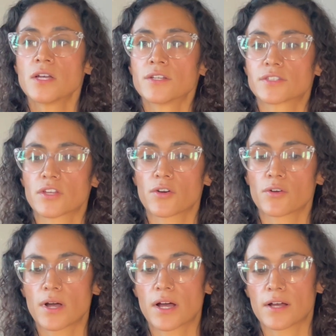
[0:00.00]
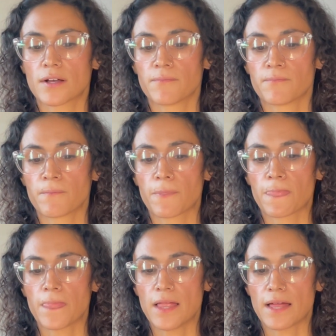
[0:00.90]
So
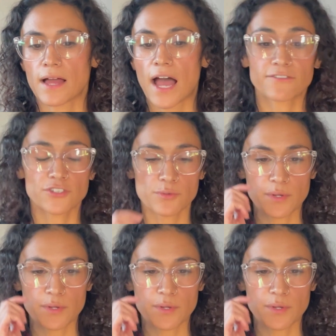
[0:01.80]
after